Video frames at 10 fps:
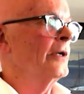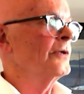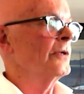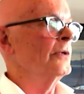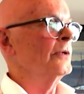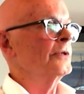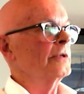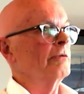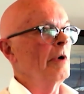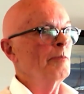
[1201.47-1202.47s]

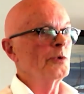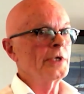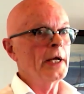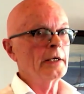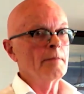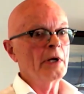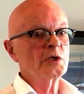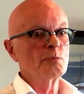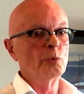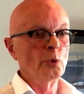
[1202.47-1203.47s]
issues represent a
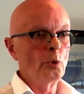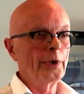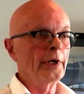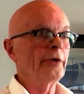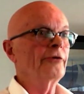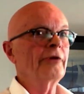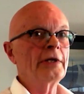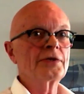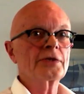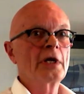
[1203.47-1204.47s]
much broader
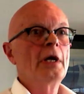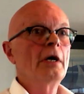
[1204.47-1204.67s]
sense